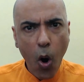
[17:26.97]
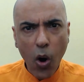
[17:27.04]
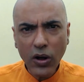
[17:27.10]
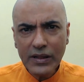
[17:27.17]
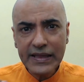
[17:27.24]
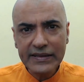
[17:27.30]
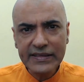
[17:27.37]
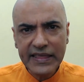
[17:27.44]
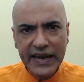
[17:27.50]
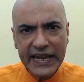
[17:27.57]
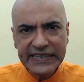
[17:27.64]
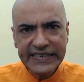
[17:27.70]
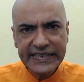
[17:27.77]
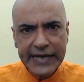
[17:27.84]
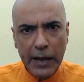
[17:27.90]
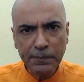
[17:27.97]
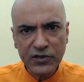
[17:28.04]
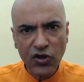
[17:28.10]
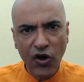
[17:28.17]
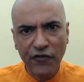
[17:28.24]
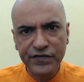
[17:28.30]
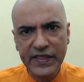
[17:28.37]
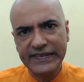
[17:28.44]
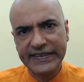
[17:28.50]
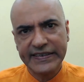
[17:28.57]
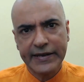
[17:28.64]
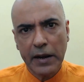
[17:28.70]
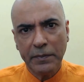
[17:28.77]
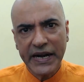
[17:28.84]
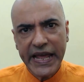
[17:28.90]
All the three steps of this
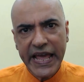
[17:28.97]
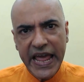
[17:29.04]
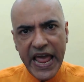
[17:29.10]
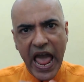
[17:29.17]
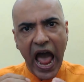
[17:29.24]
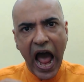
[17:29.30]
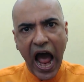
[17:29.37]
remedy